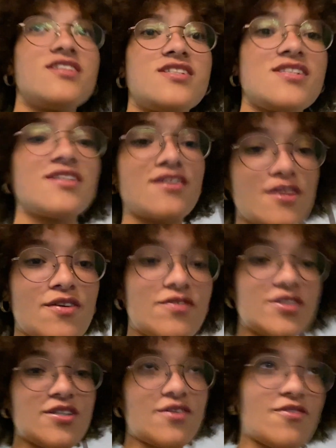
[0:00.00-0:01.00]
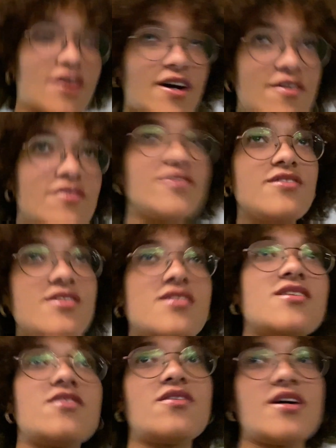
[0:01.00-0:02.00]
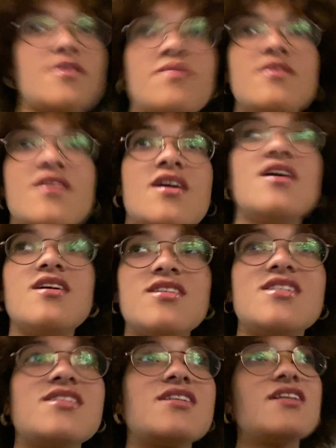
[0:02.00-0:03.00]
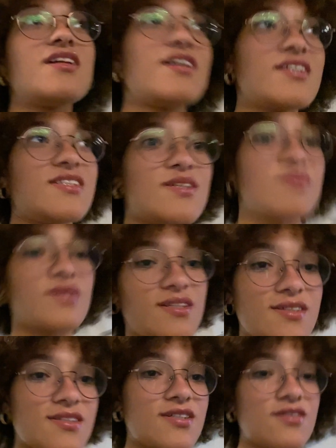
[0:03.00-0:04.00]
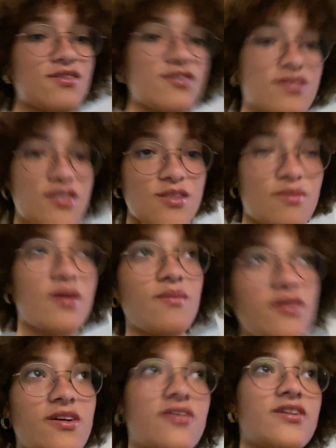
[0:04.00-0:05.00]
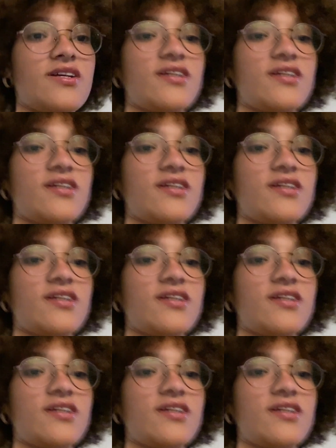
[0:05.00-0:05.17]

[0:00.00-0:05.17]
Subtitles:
she's gonna go over to the Rivals, so she said that like 10 minutes ago, so she's probably already